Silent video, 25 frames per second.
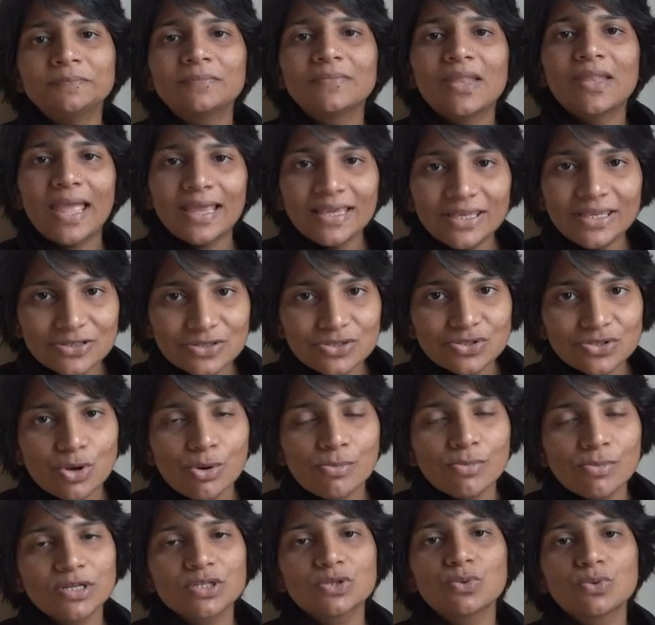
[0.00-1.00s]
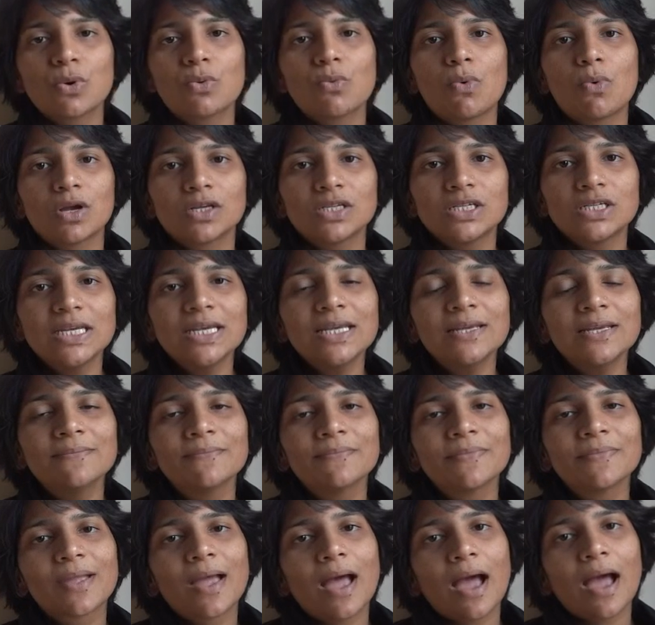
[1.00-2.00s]
Thank you so much for watching.
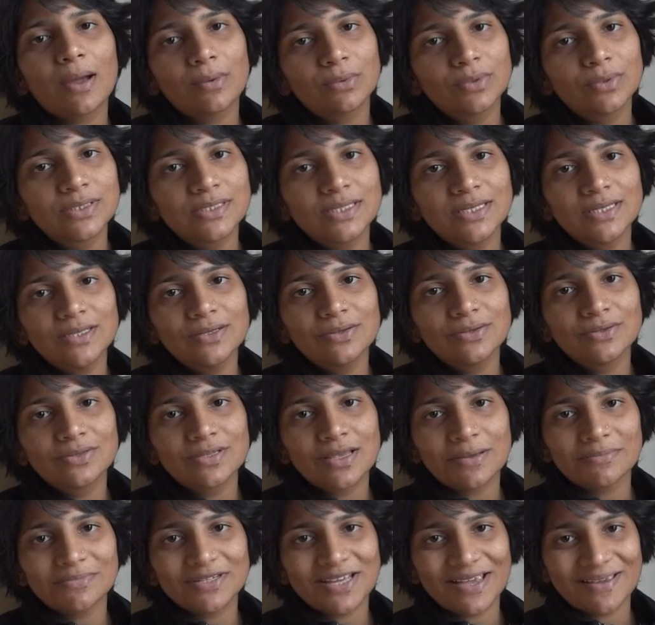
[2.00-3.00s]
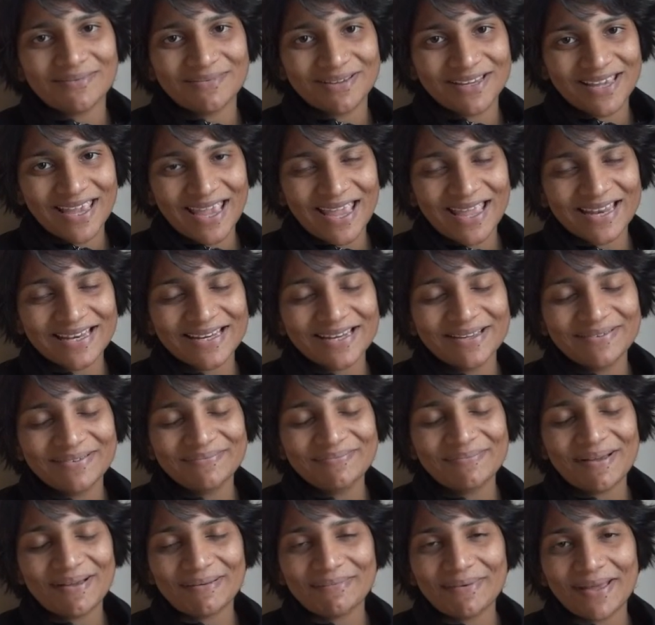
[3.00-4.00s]
I will see you sometime again.
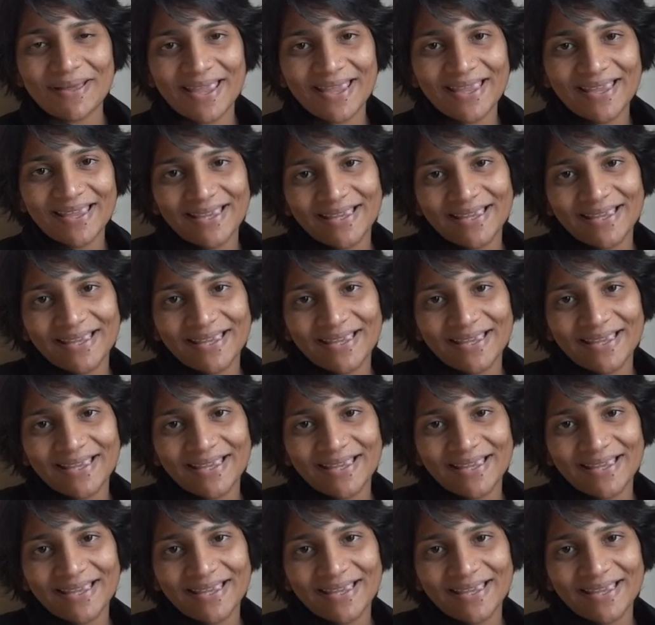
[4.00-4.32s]
Bye bye.